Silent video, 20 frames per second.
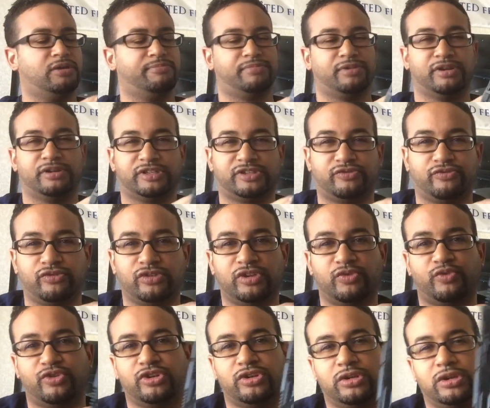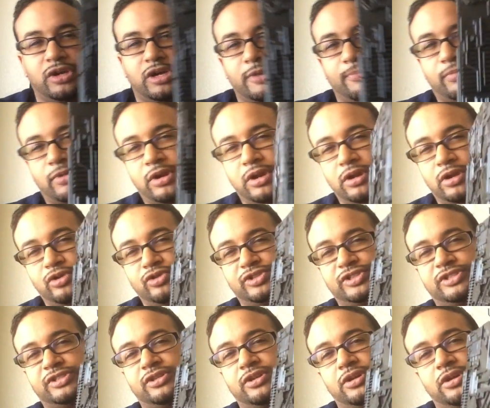But it's really when you look up
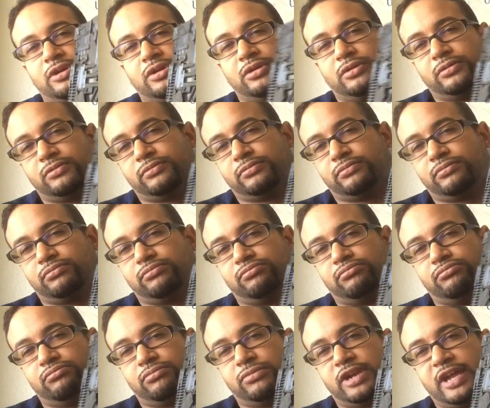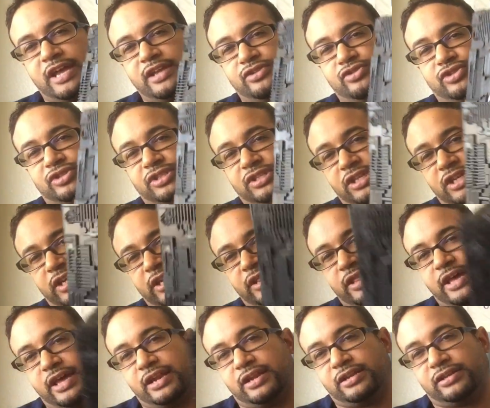close that you see
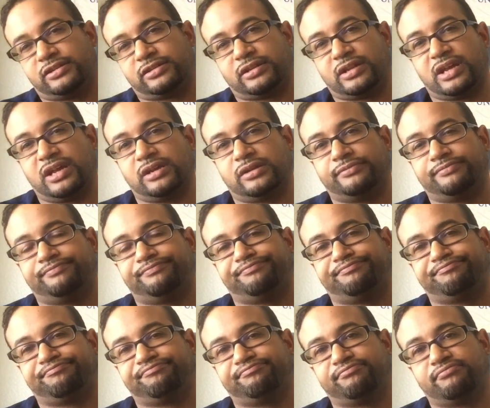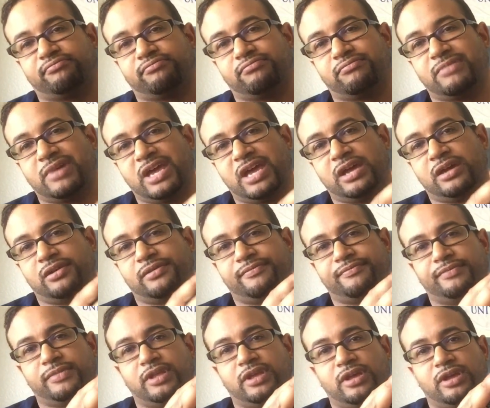that it's like, meh.
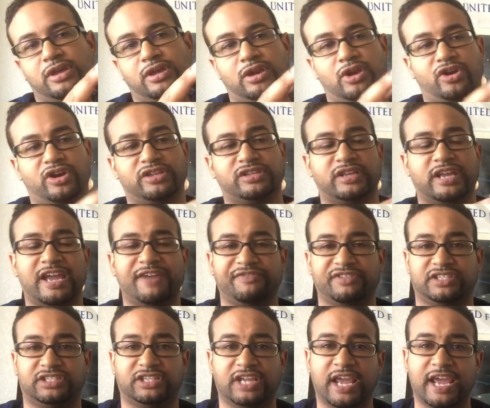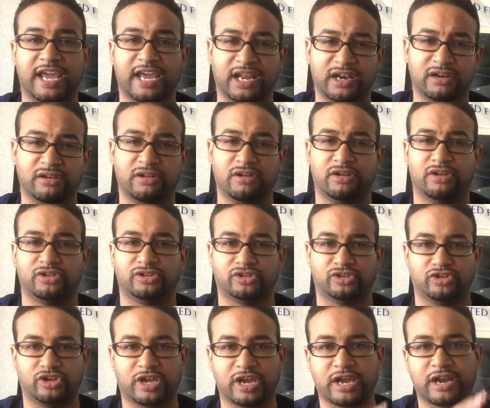You know, it doesn't have a stand,
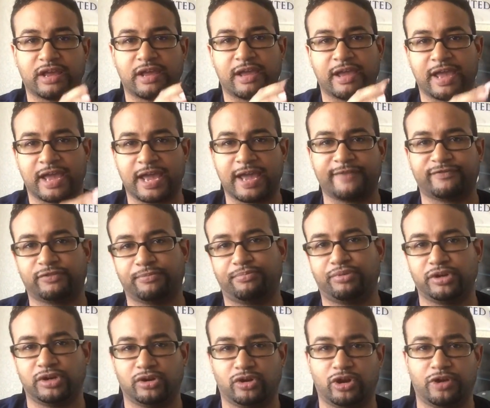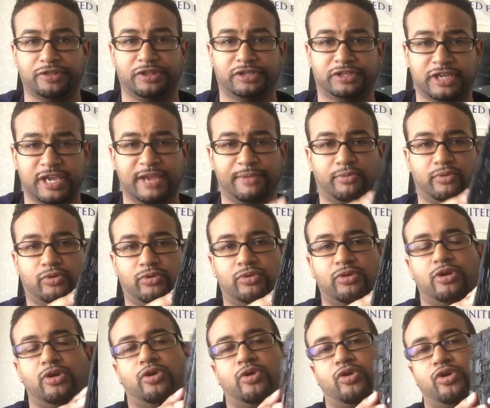so you kind of have to put it on the table
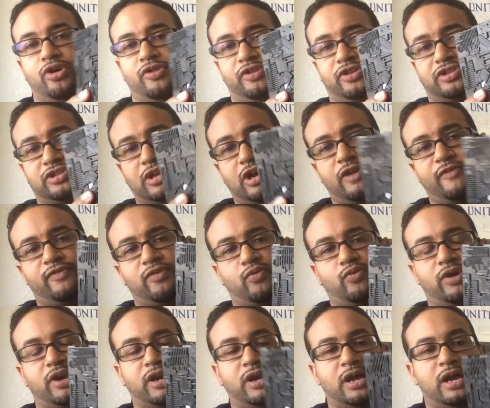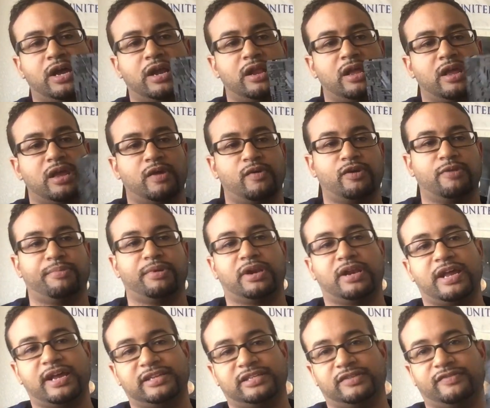or on the shelf or whatnot. It would have been
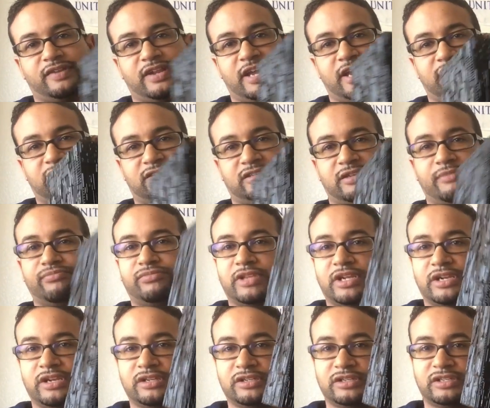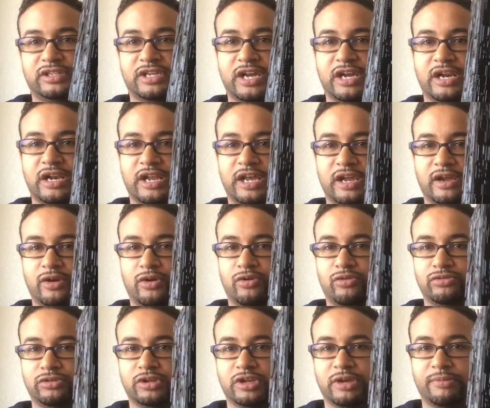nice if it had something to just kind of like
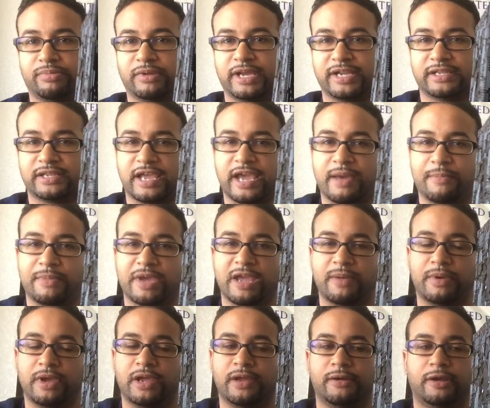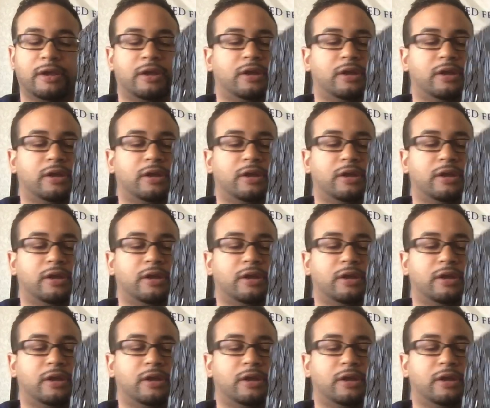hold it up like that, maybe.